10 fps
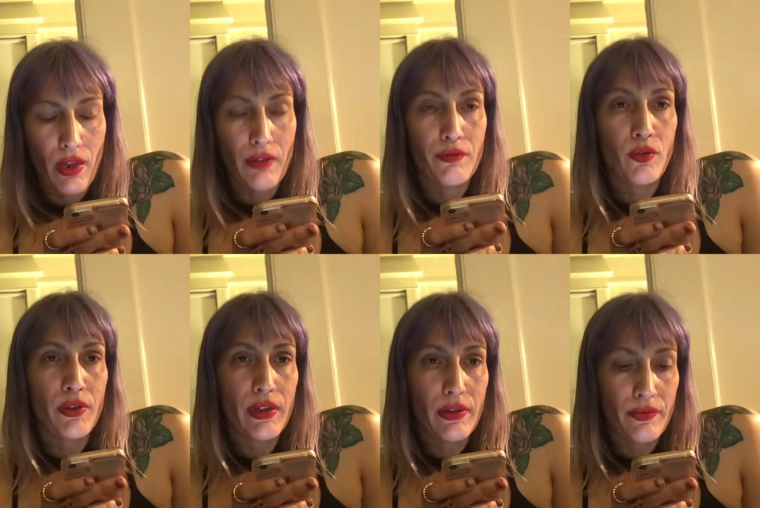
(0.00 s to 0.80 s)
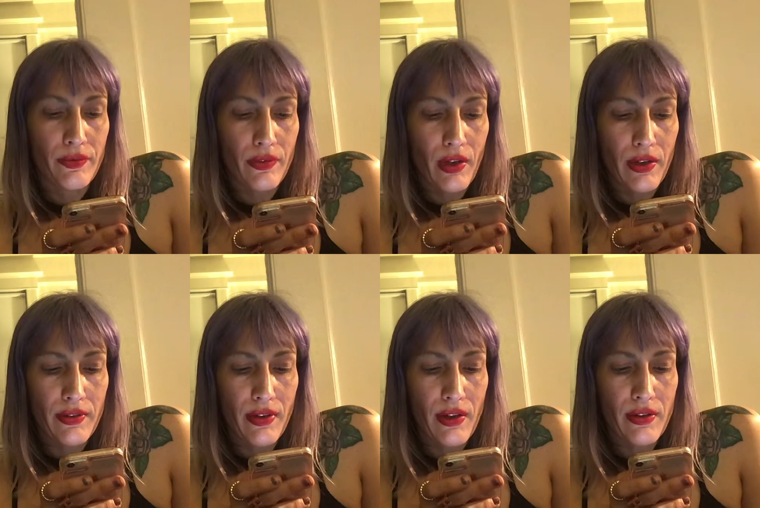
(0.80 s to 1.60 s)
At 40, I
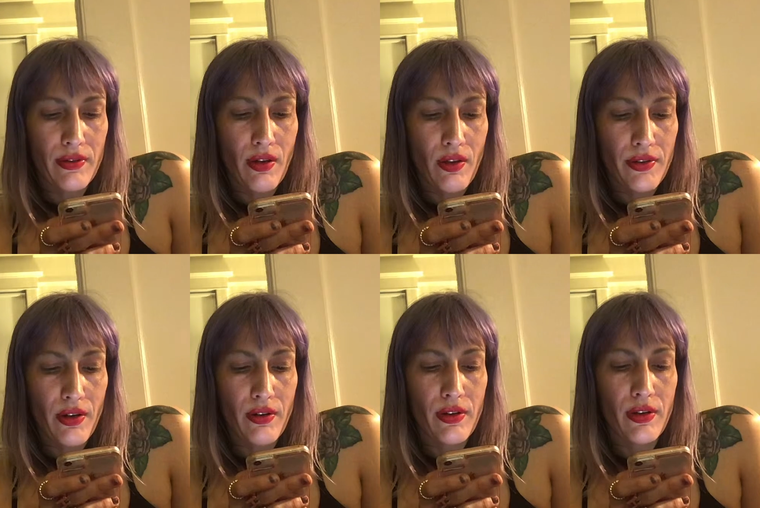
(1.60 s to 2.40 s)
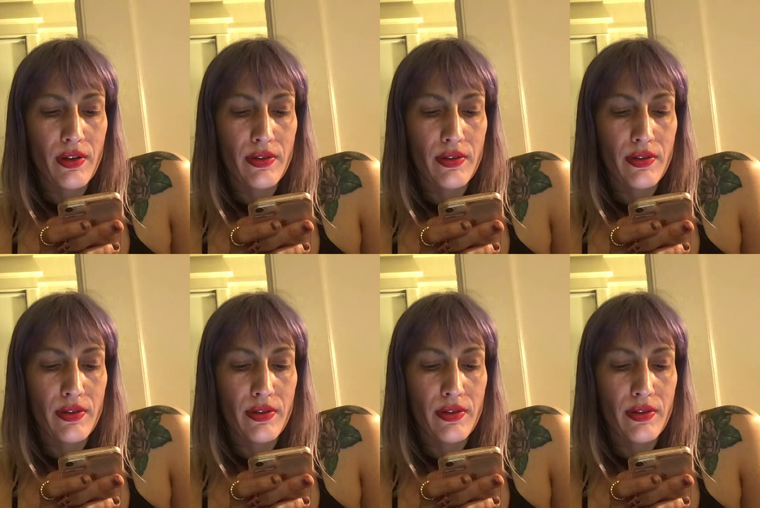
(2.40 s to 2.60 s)
decided solitary